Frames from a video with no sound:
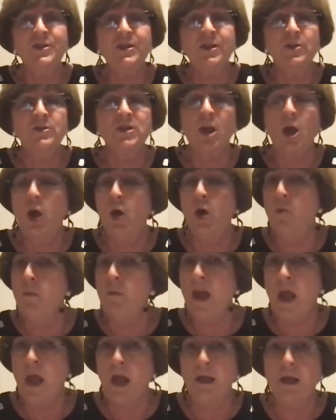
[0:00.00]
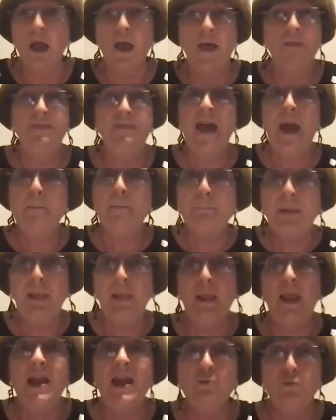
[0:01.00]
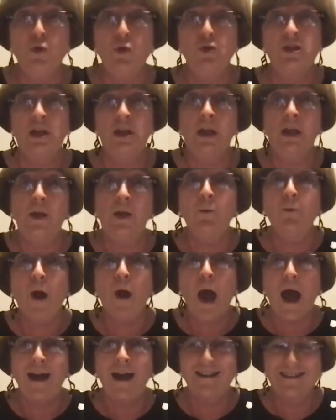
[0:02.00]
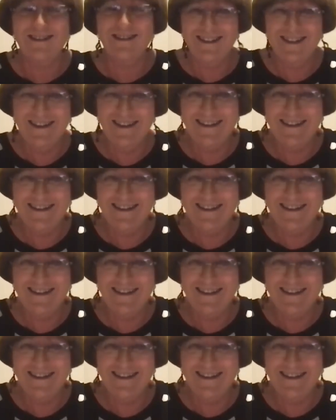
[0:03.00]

He goes, oh, man, that plate routine rocked.